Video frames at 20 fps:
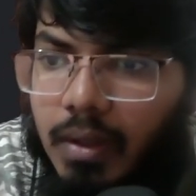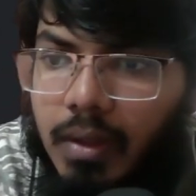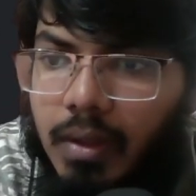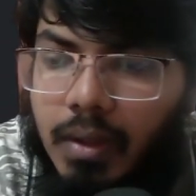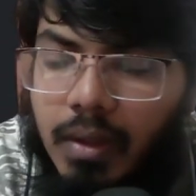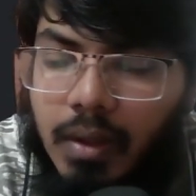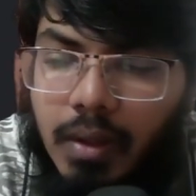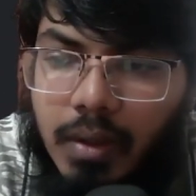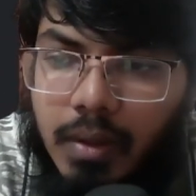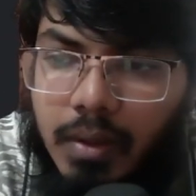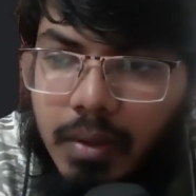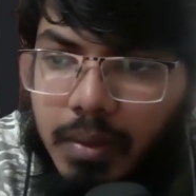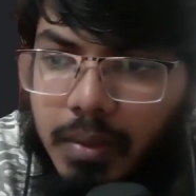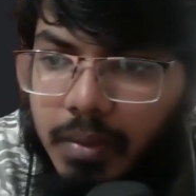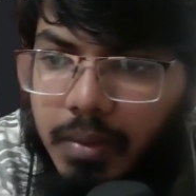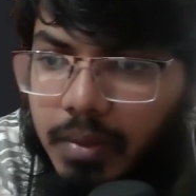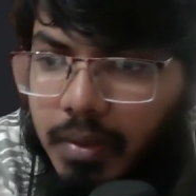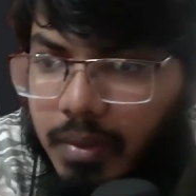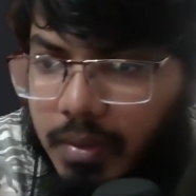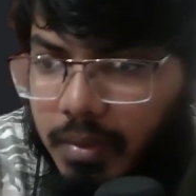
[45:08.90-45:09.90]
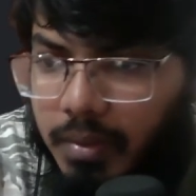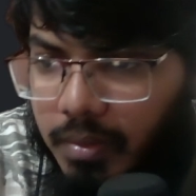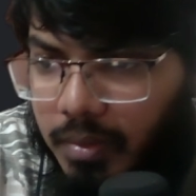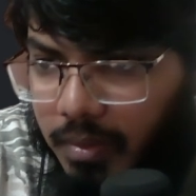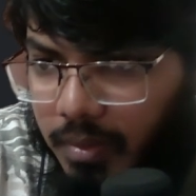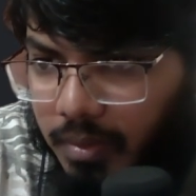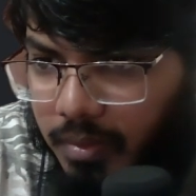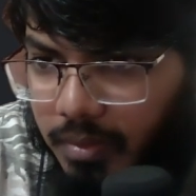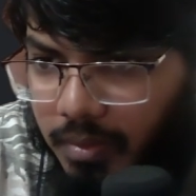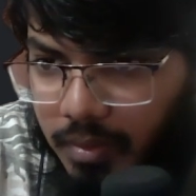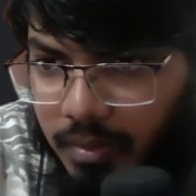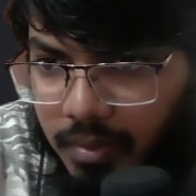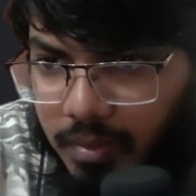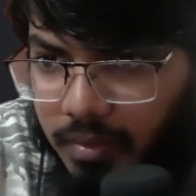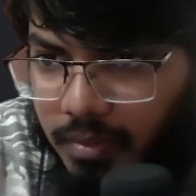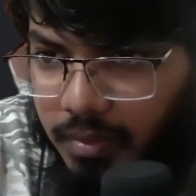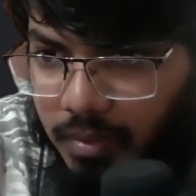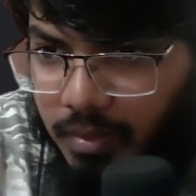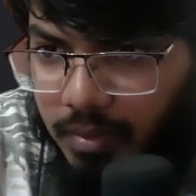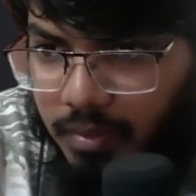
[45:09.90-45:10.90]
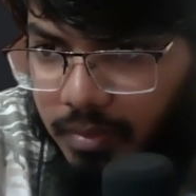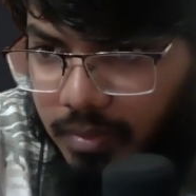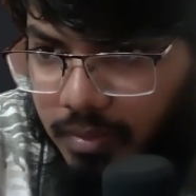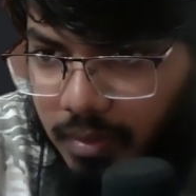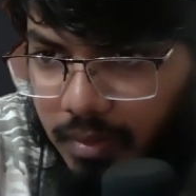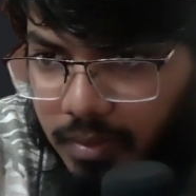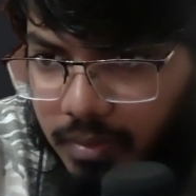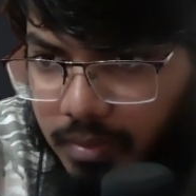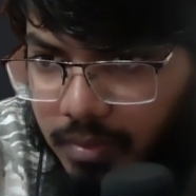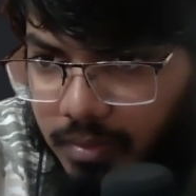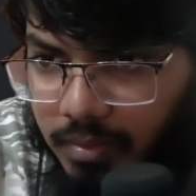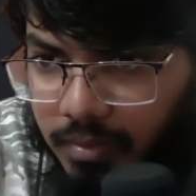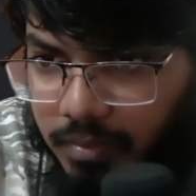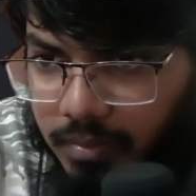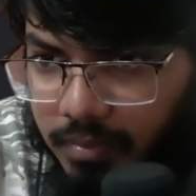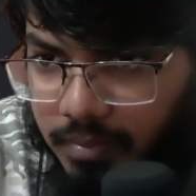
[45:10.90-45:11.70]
No, no, no, no, no, no.